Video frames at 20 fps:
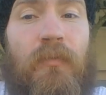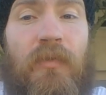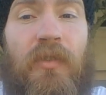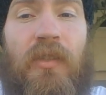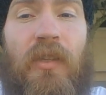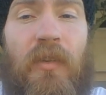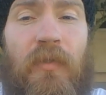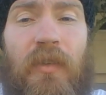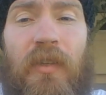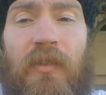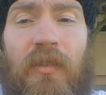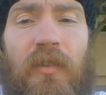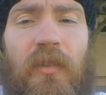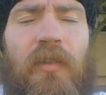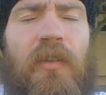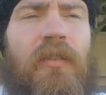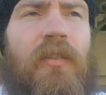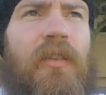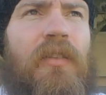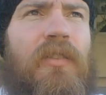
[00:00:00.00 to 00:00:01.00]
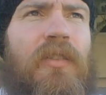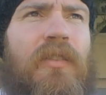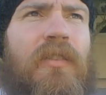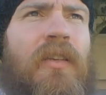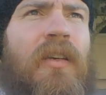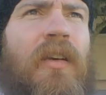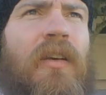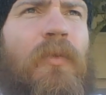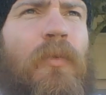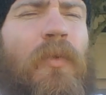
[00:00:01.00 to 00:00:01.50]
stuff that's clearly just
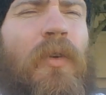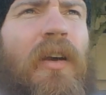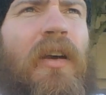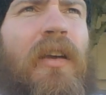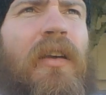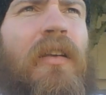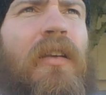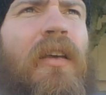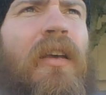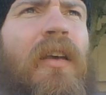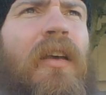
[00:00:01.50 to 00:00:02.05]
not right.